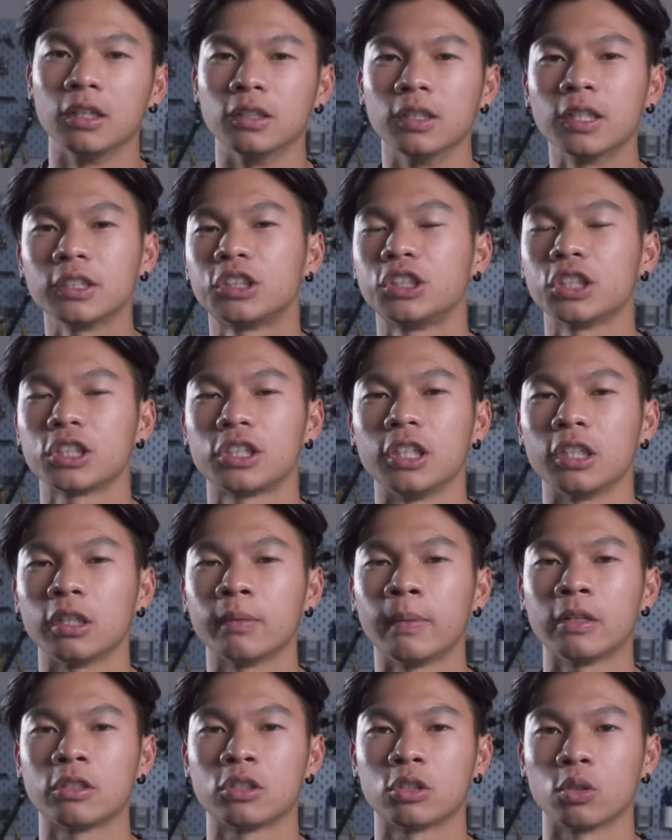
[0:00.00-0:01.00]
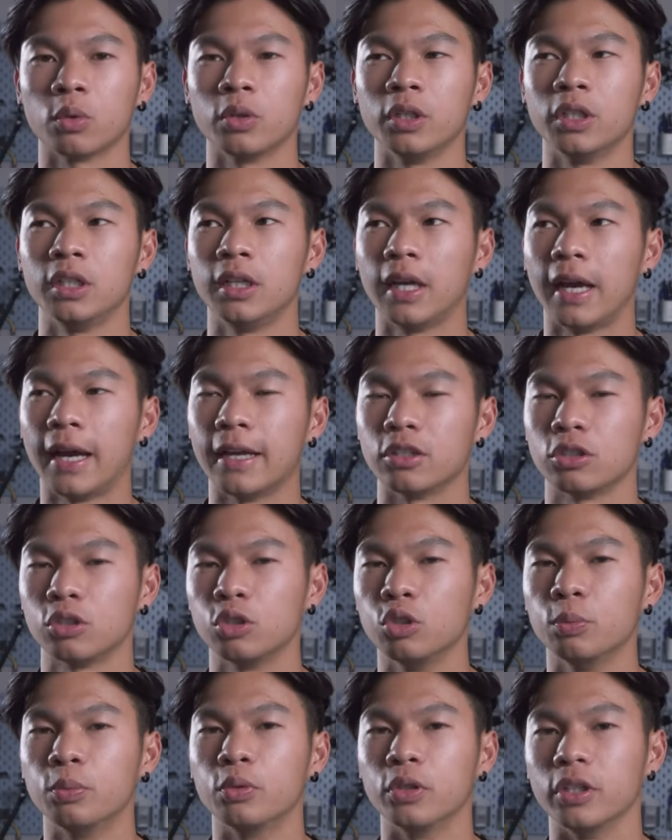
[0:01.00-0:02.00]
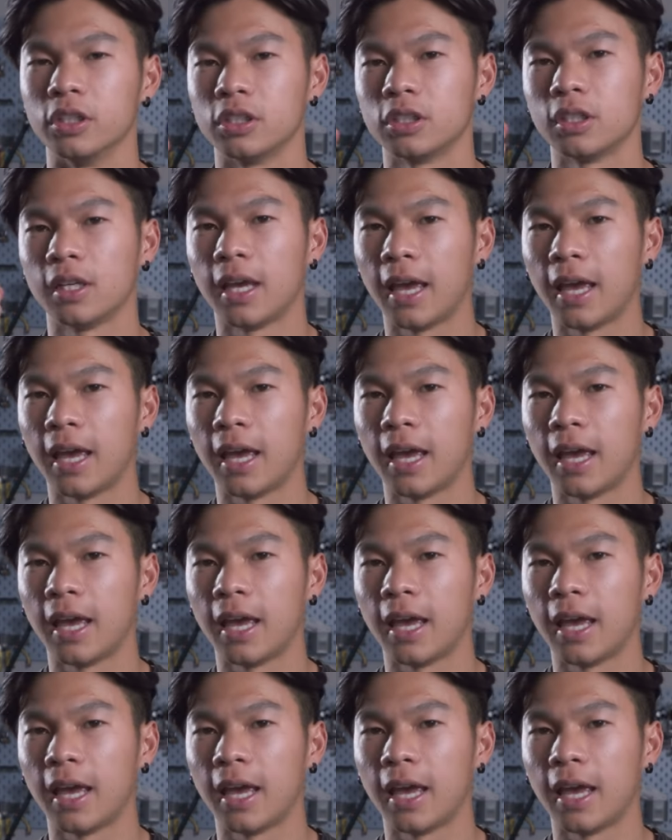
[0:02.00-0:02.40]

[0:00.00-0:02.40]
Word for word: Let's just think about story as two points,